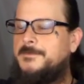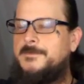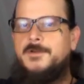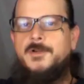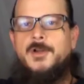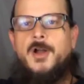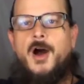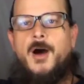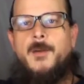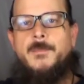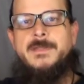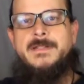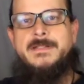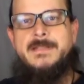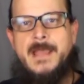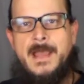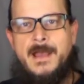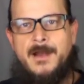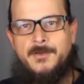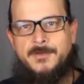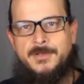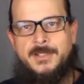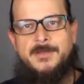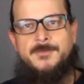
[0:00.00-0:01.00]
calming
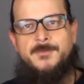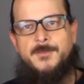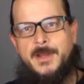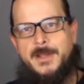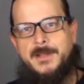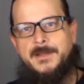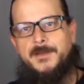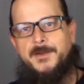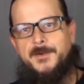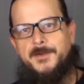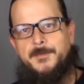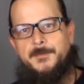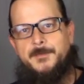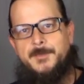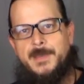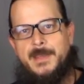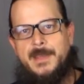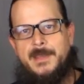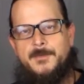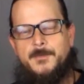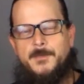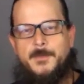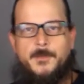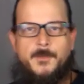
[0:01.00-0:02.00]
down, getting ready to go to
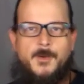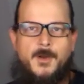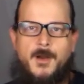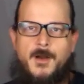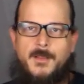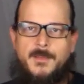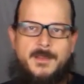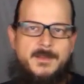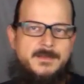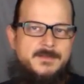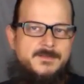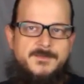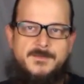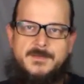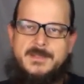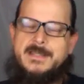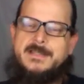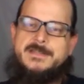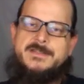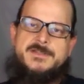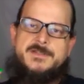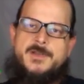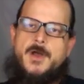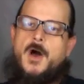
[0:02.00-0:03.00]
bed. We were all like
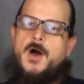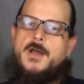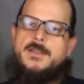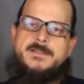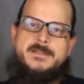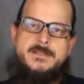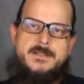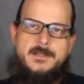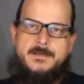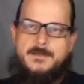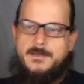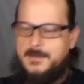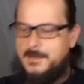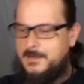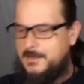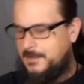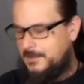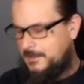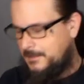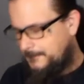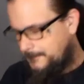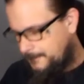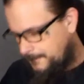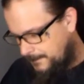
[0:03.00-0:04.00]
exhausted.
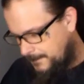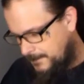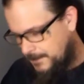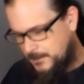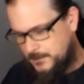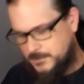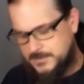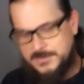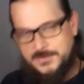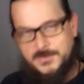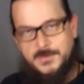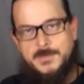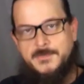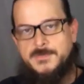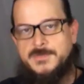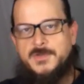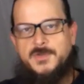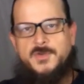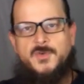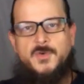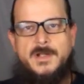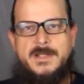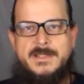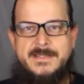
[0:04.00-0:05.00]
It was a
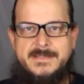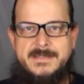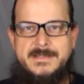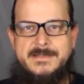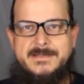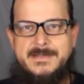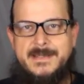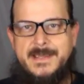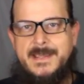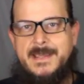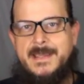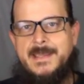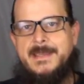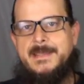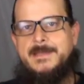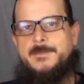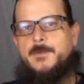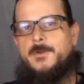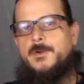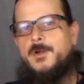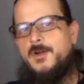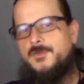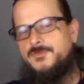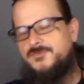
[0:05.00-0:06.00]
crazy day.
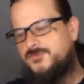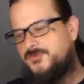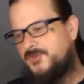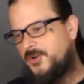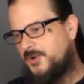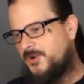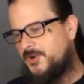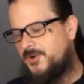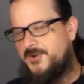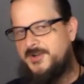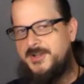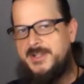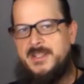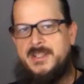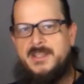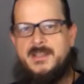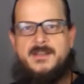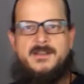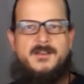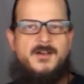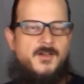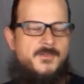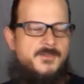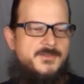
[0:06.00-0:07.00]
We're all dirty
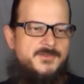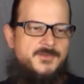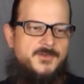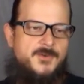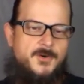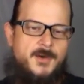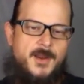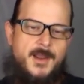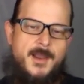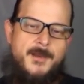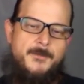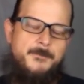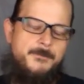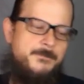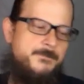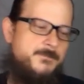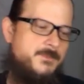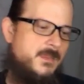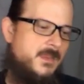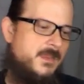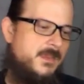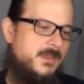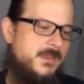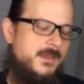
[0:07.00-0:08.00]
and all this crap.
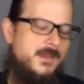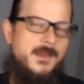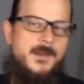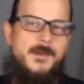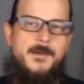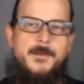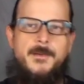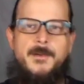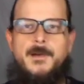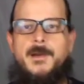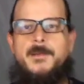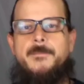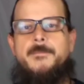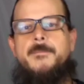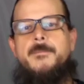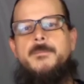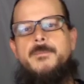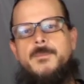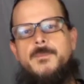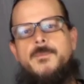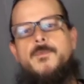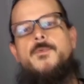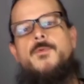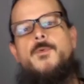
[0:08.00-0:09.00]

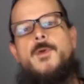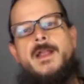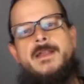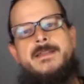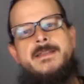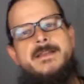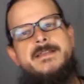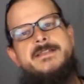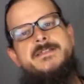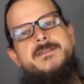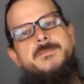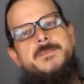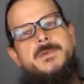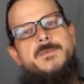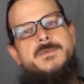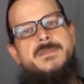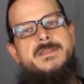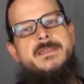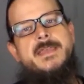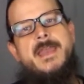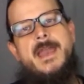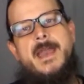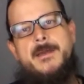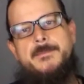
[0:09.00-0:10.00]
Right next to me was
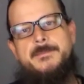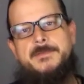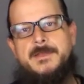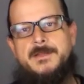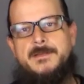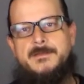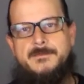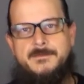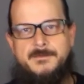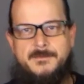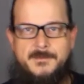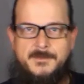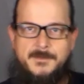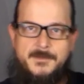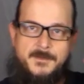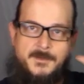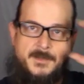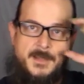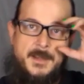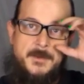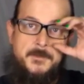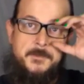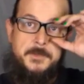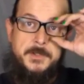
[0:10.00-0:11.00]
a captain.
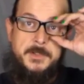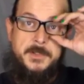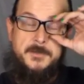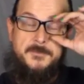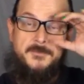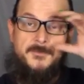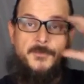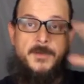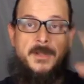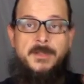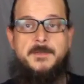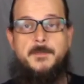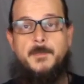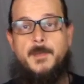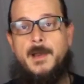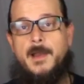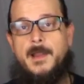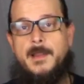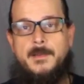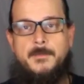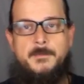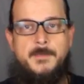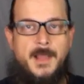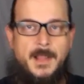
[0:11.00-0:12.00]
Okay, a really good friend of
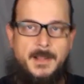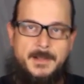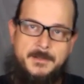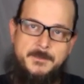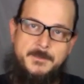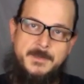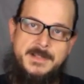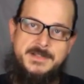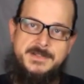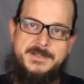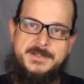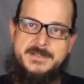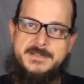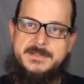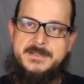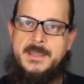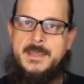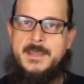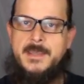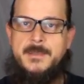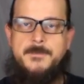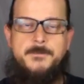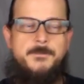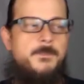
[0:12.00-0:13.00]
mine. I'm not going to mention his
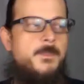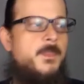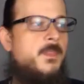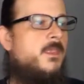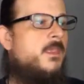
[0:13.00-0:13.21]
name.